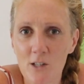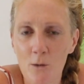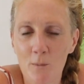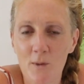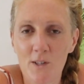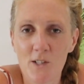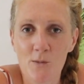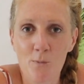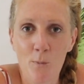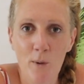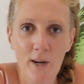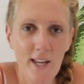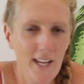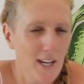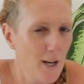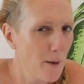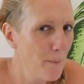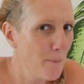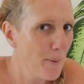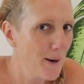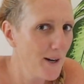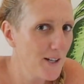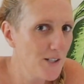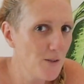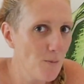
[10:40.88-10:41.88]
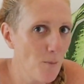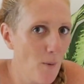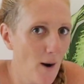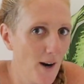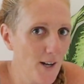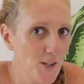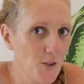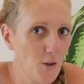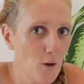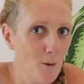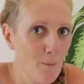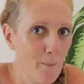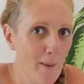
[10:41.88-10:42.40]
so much money compared to
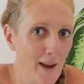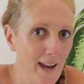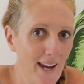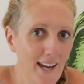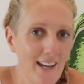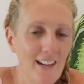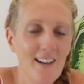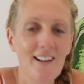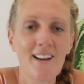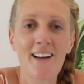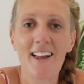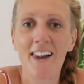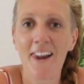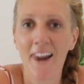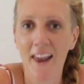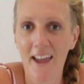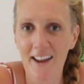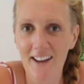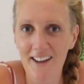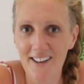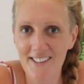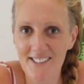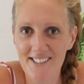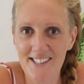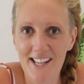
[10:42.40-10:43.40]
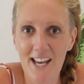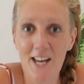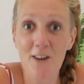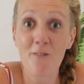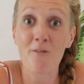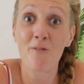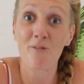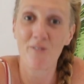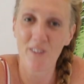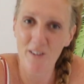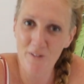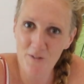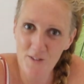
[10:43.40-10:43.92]
March or May? Like I
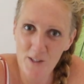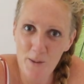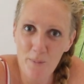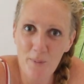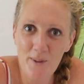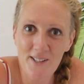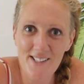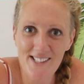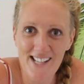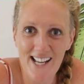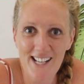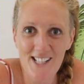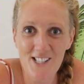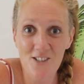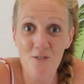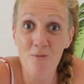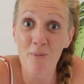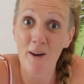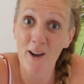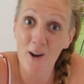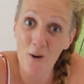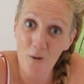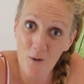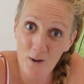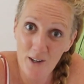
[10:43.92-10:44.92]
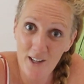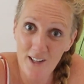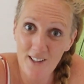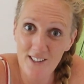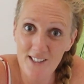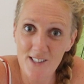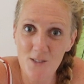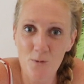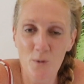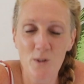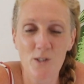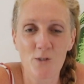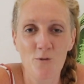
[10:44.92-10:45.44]
said, 50% of my
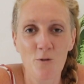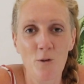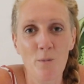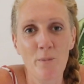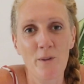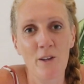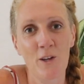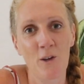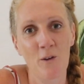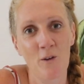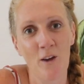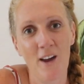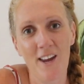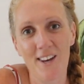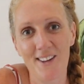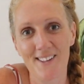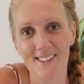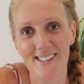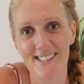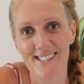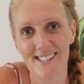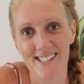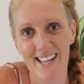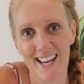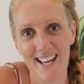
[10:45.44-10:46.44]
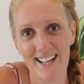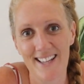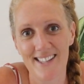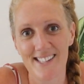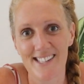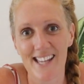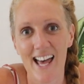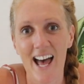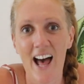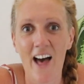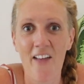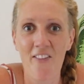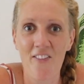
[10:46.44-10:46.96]
audience was from the United States,
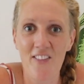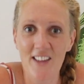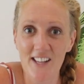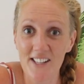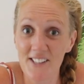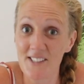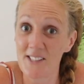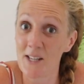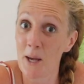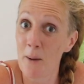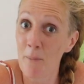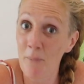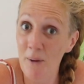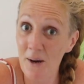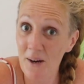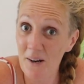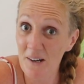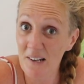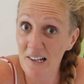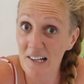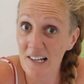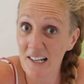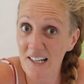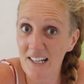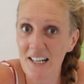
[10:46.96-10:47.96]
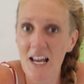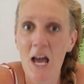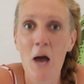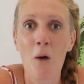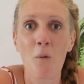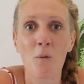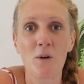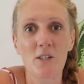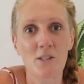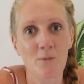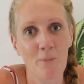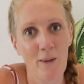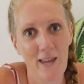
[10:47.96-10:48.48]
and this apparently
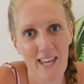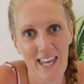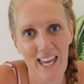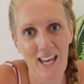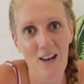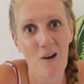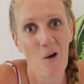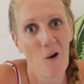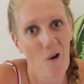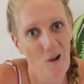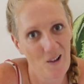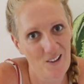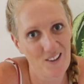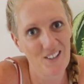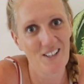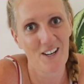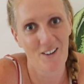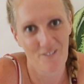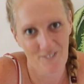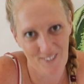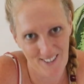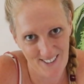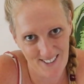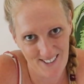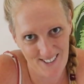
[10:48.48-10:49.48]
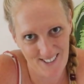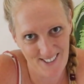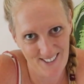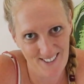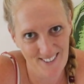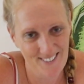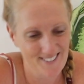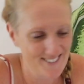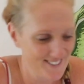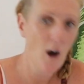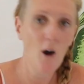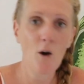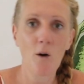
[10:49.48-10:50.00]
was making all the difference.
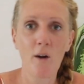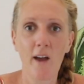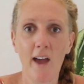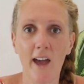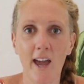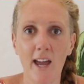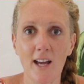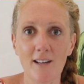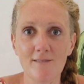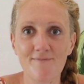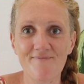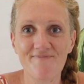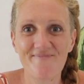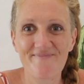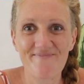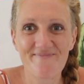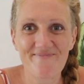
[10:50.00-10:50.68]
Okay,